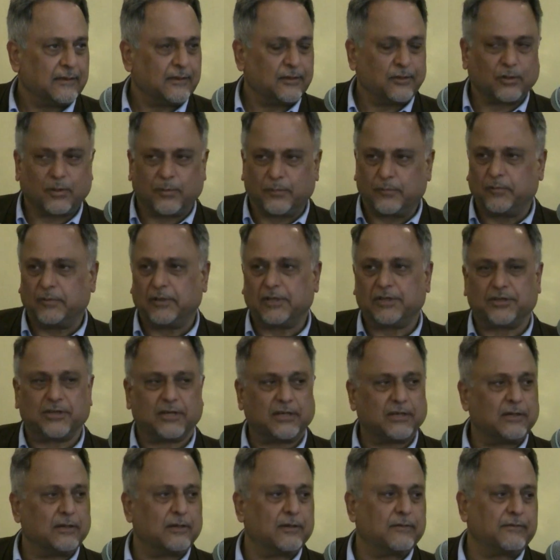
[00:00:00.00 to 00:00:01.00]
the Commonwealth
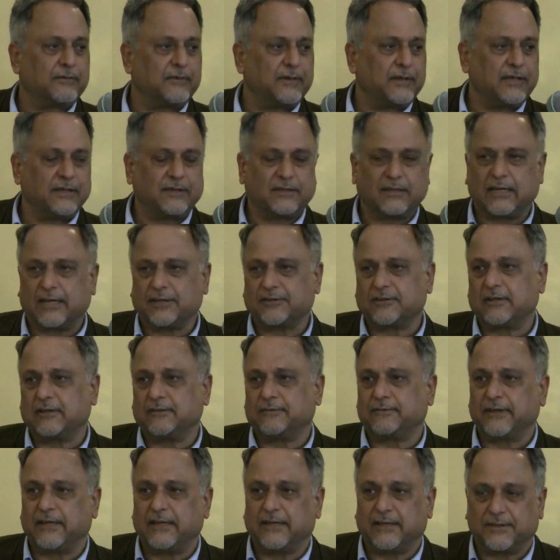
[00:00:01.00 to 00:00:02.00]
Journal of
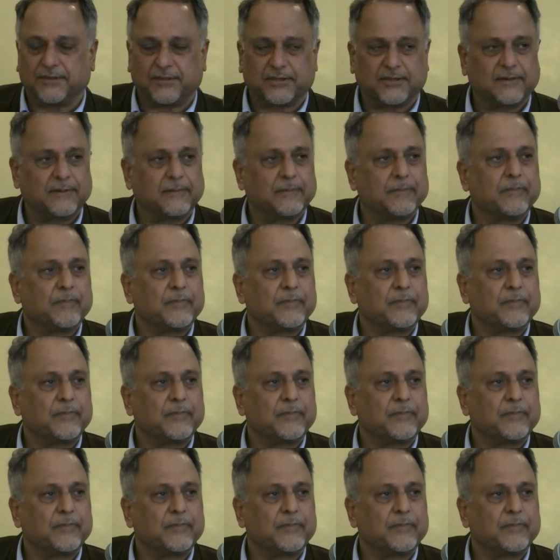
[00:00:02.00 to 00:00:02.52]
International Affairs.